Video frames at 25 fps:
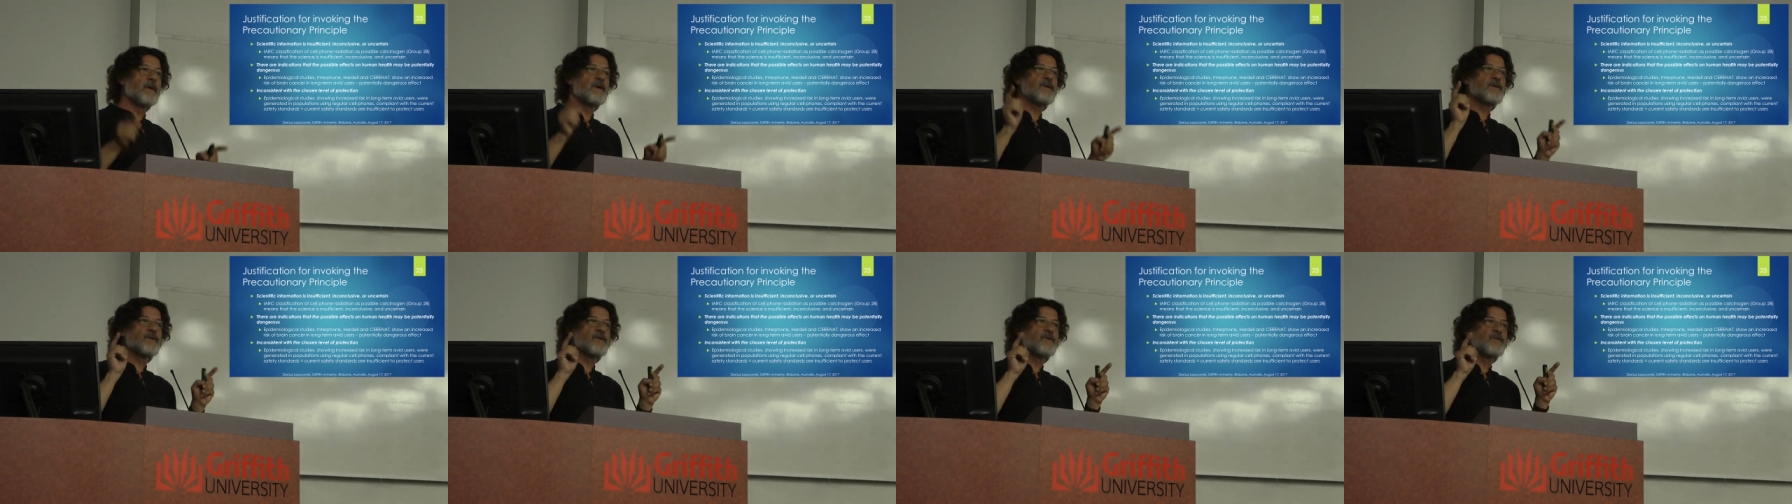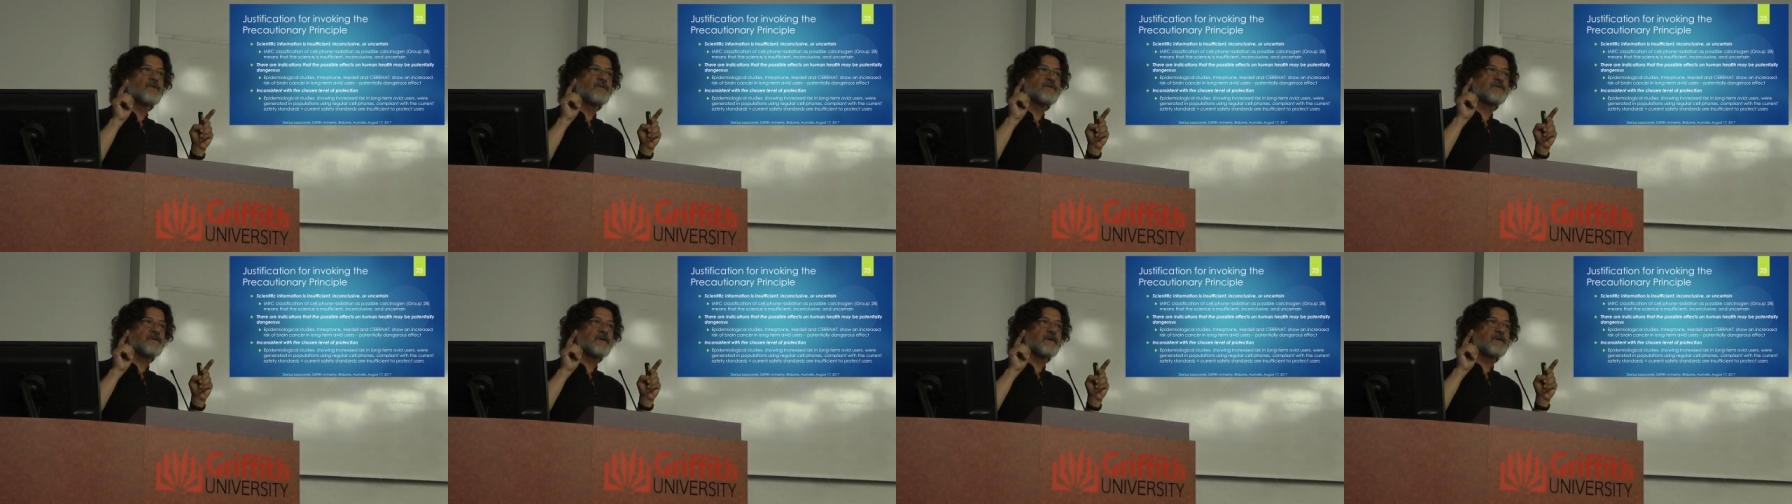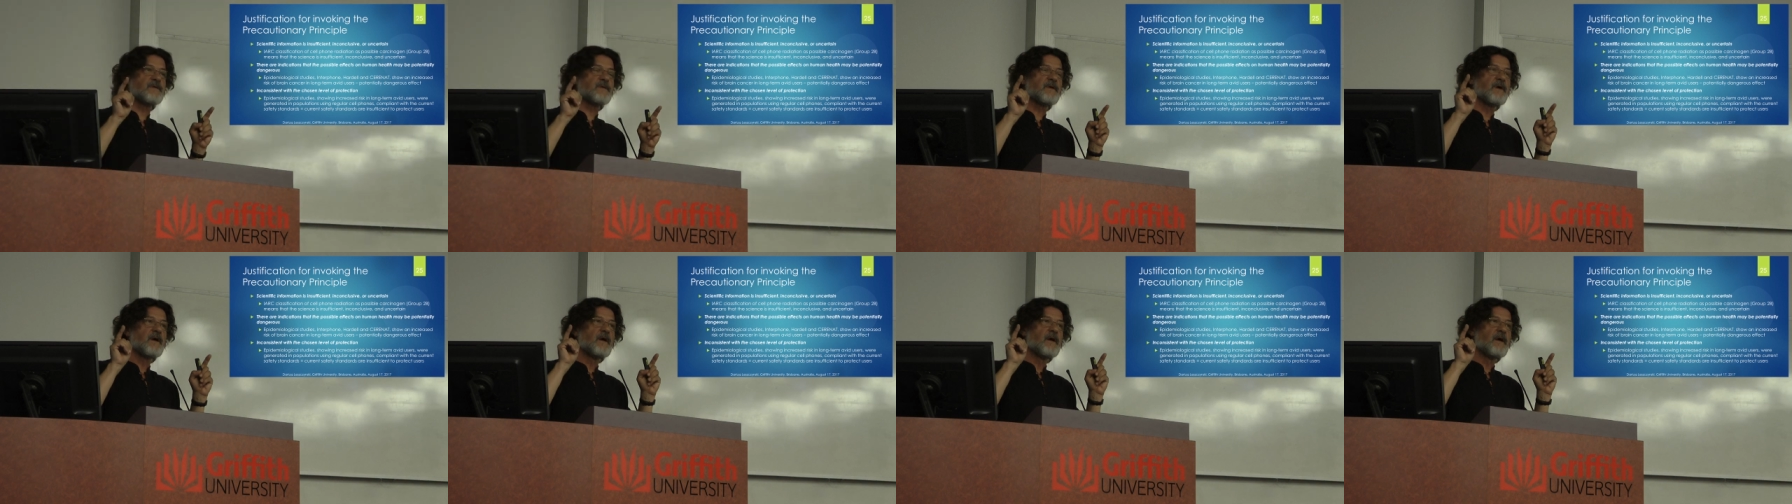when you
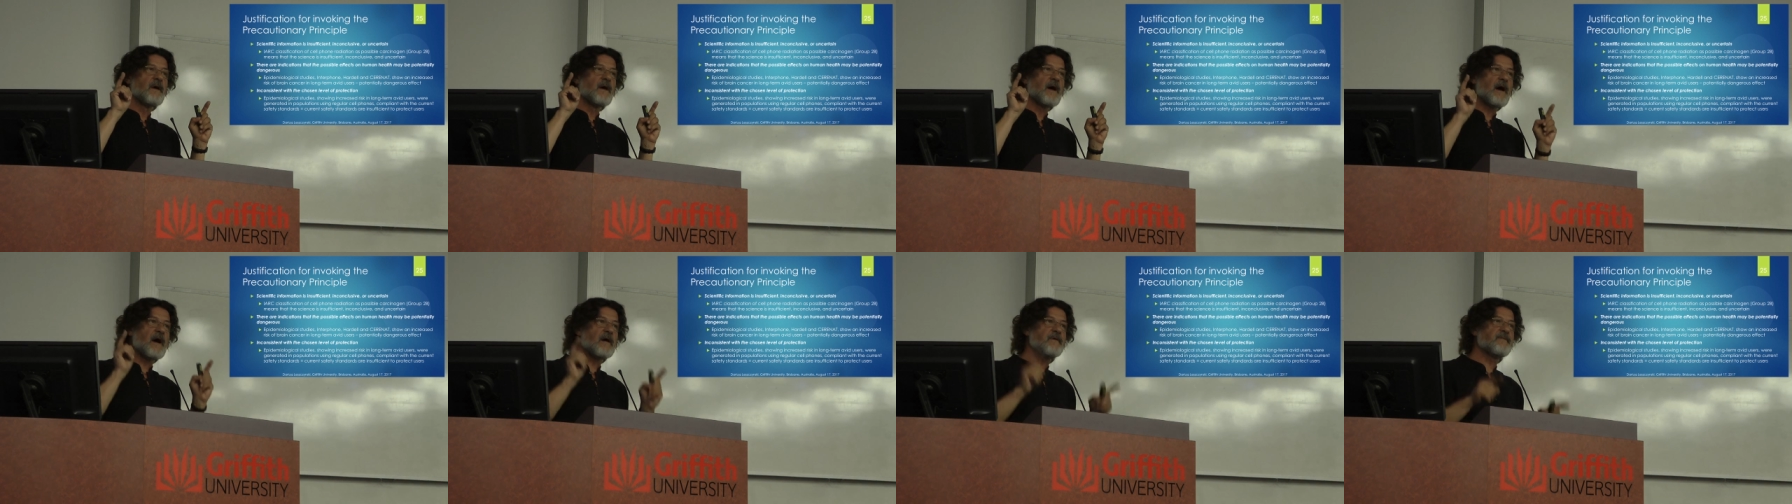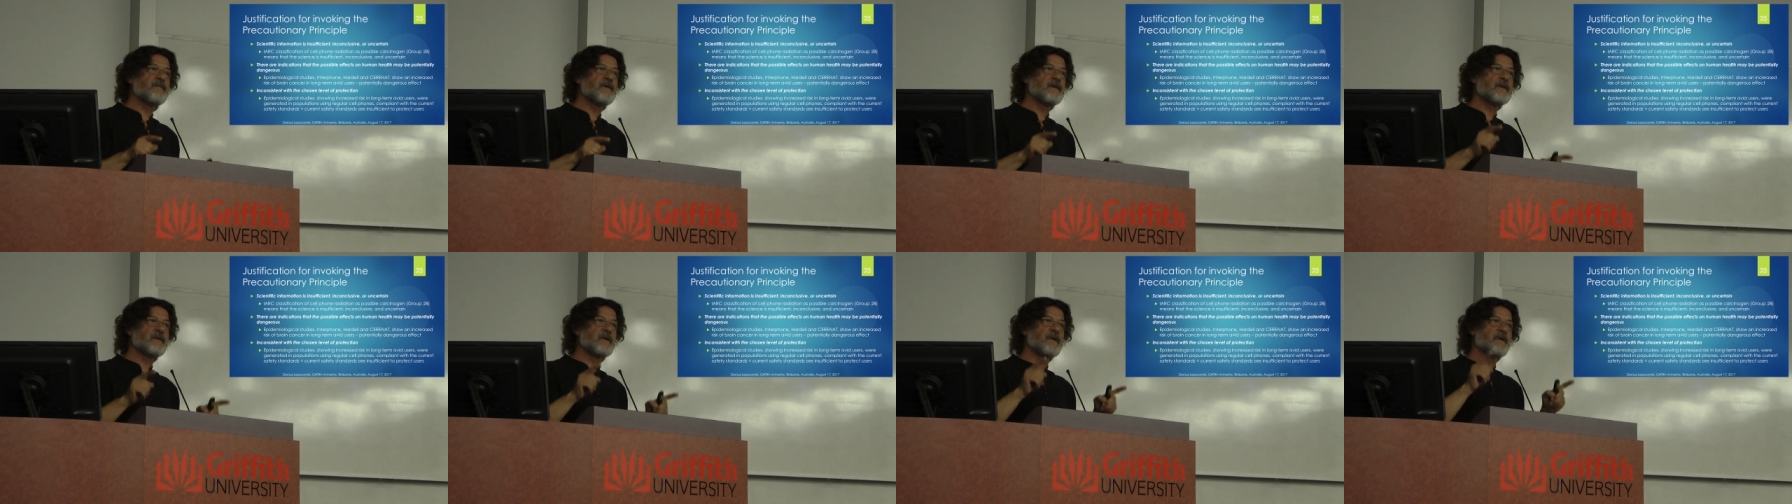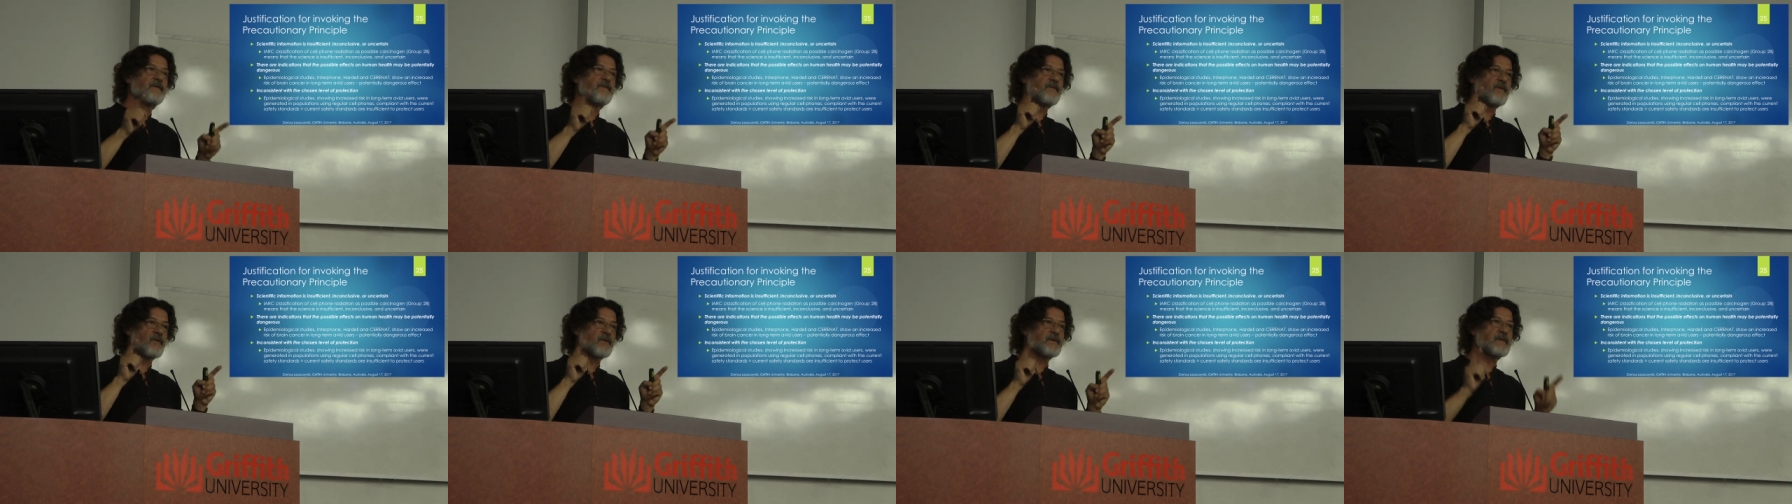use it
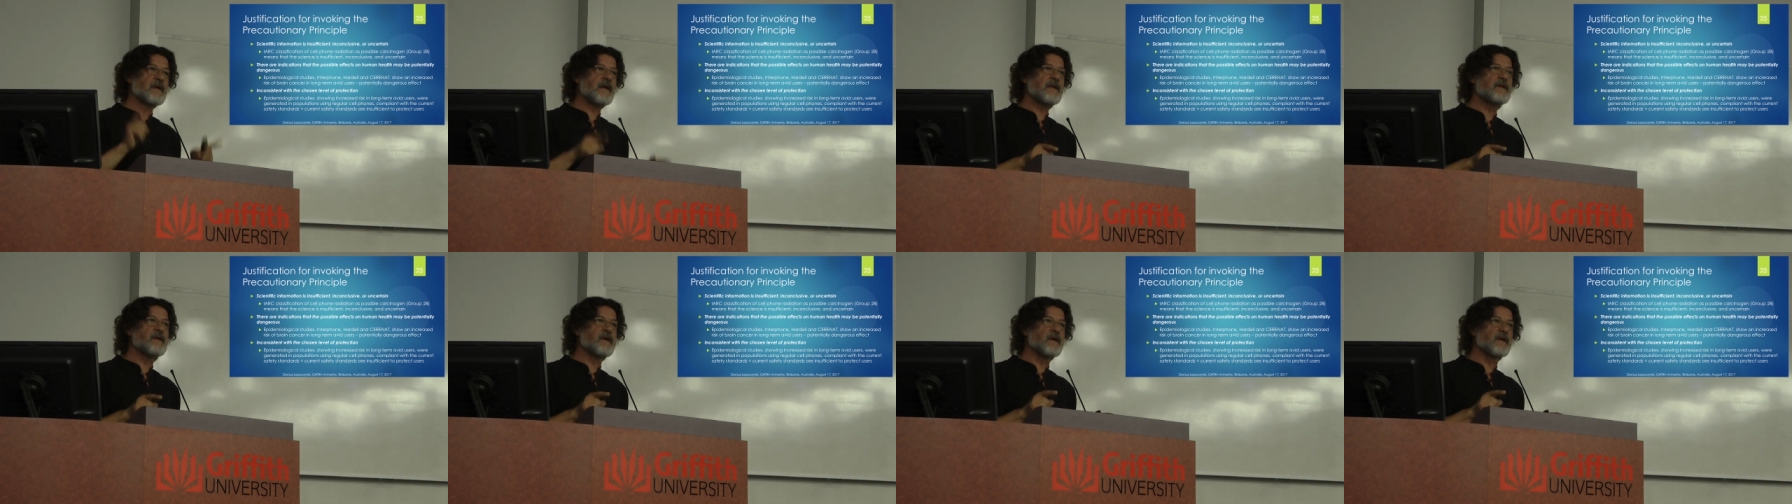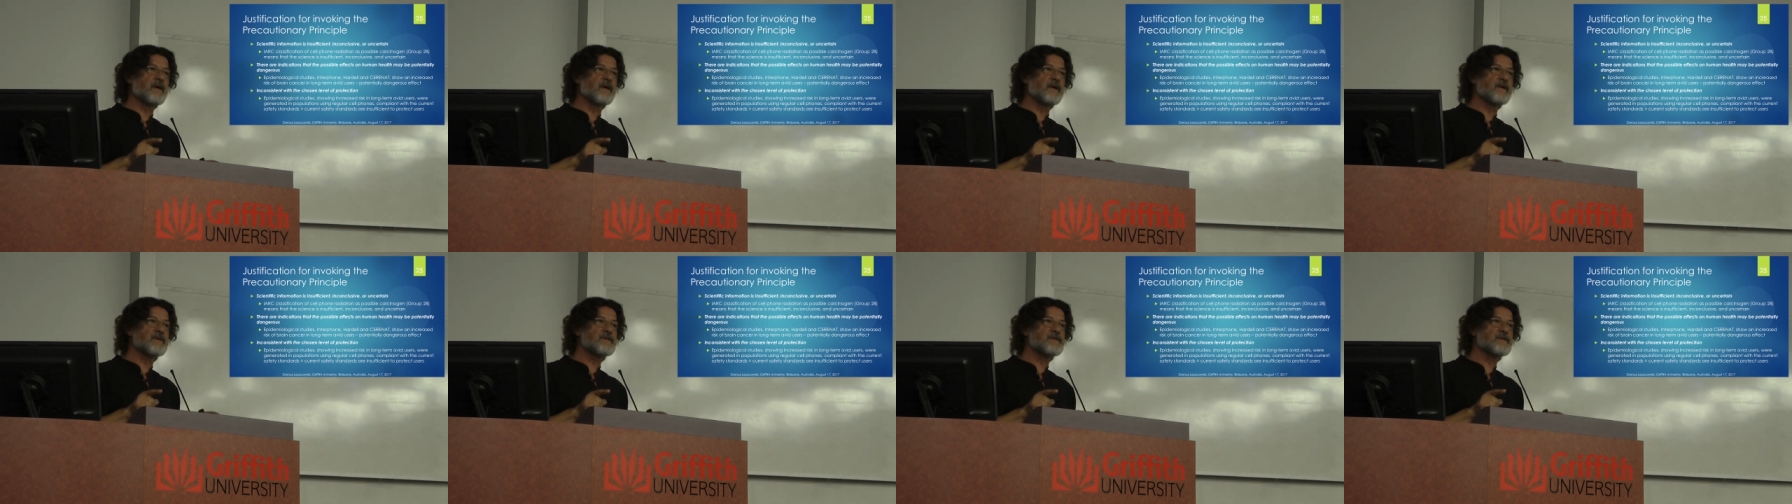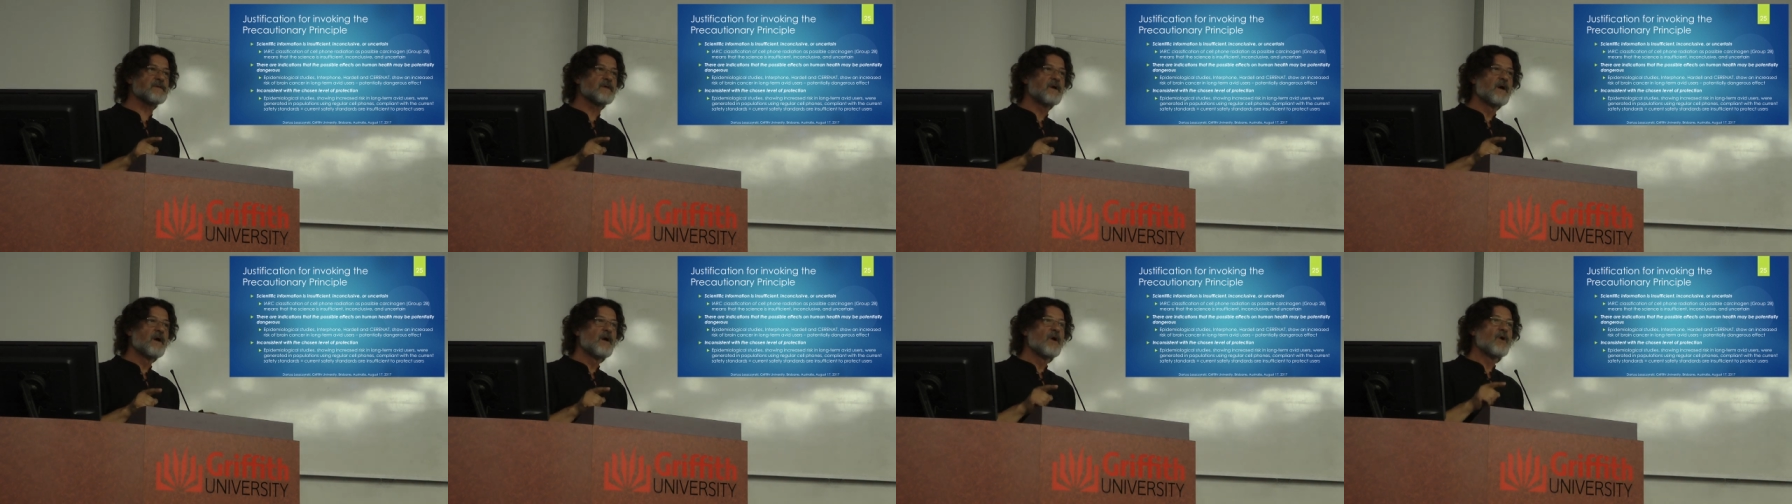avidly for 10
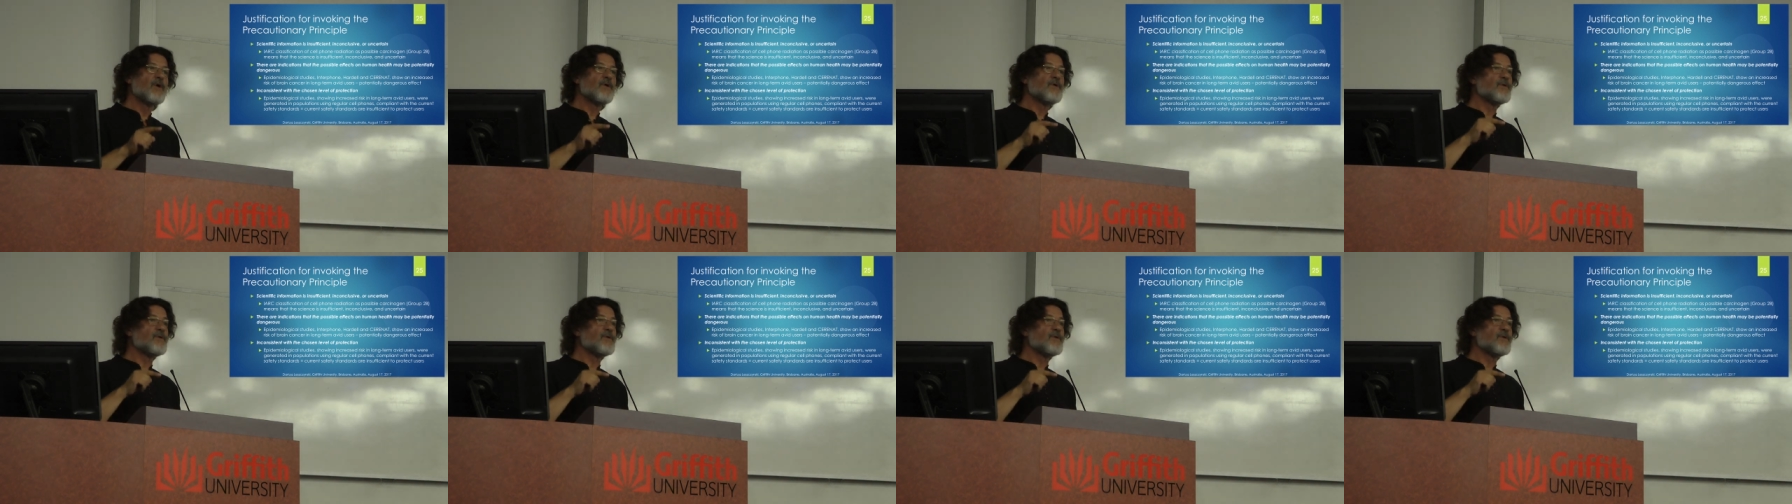years,